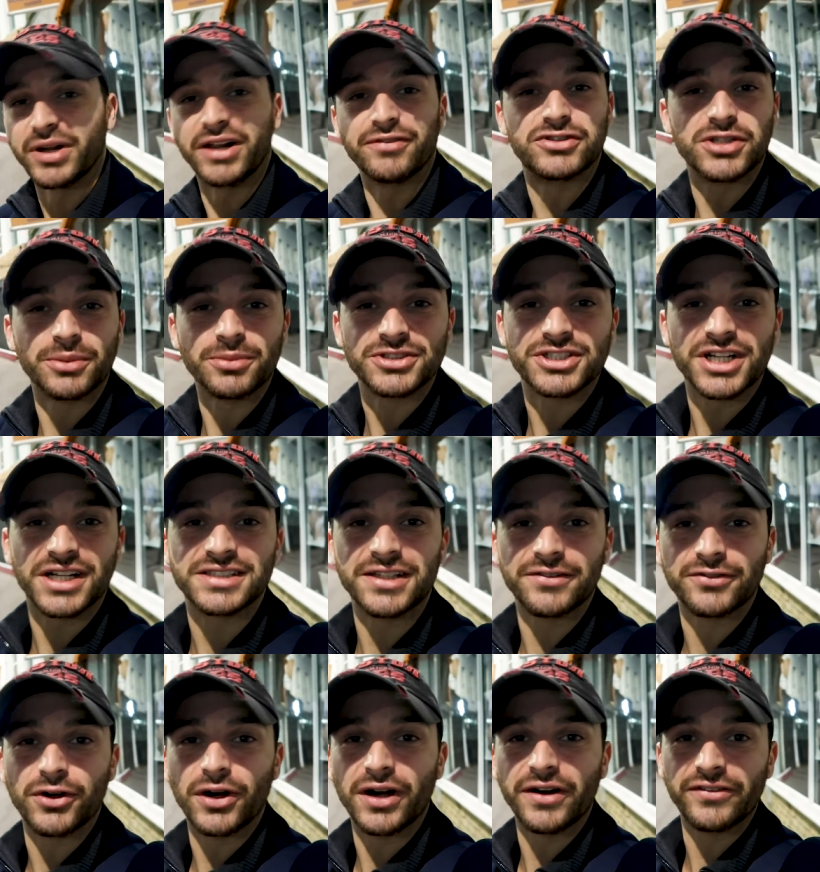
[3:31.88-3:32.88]
But I've double
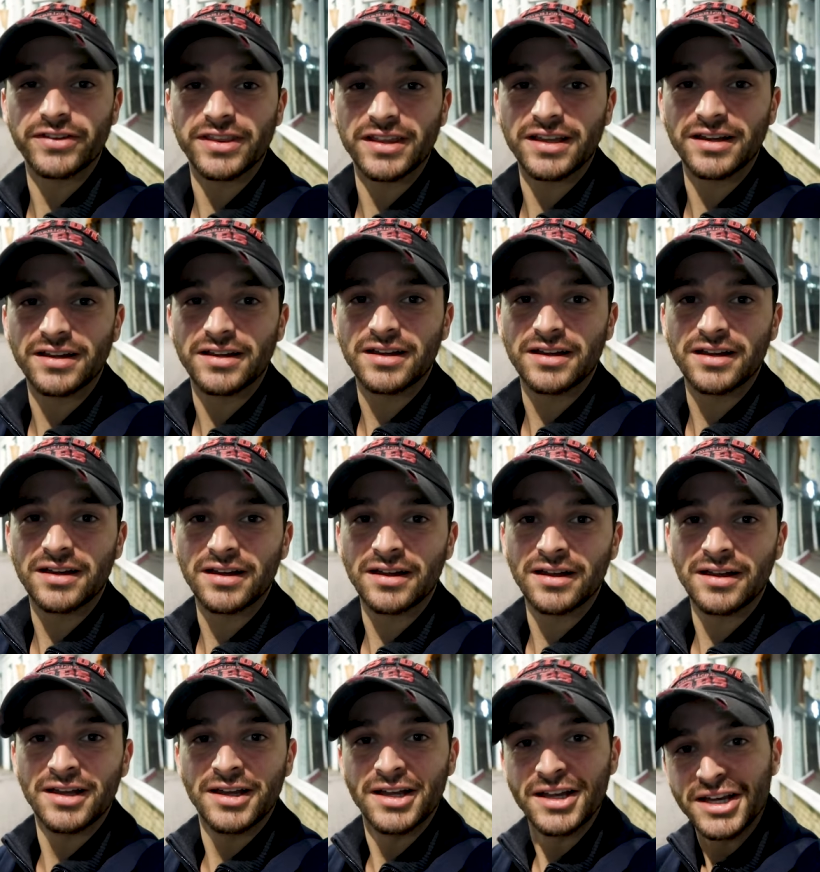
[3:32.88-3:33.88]
checked, I've got everything.
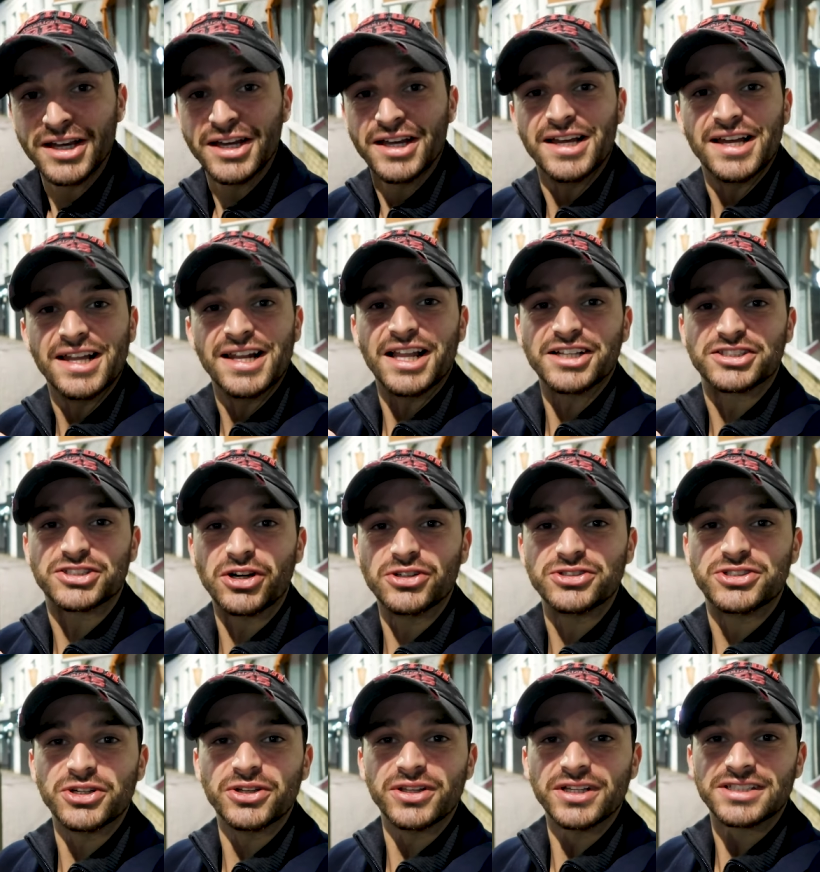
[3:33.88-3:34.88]
Let's go do